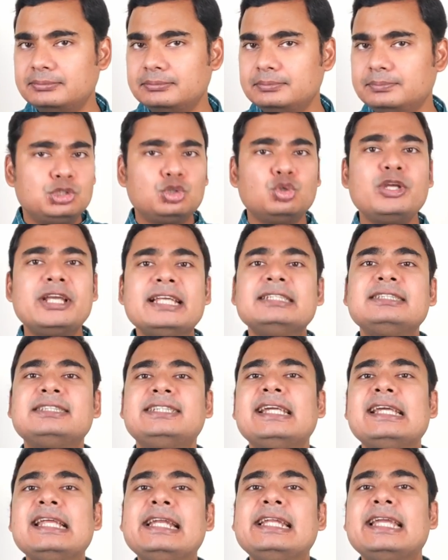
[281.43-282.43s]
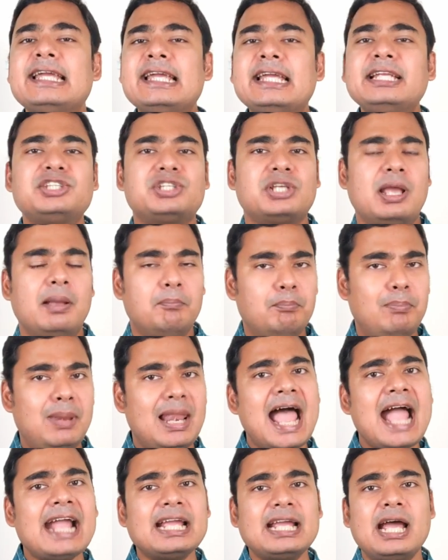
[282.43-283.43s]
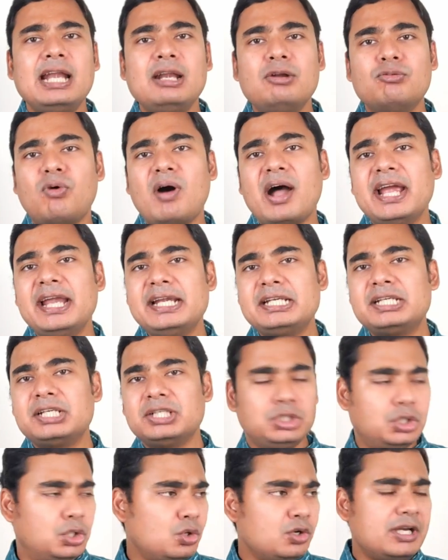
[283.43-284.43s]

In today's day and age, black and white,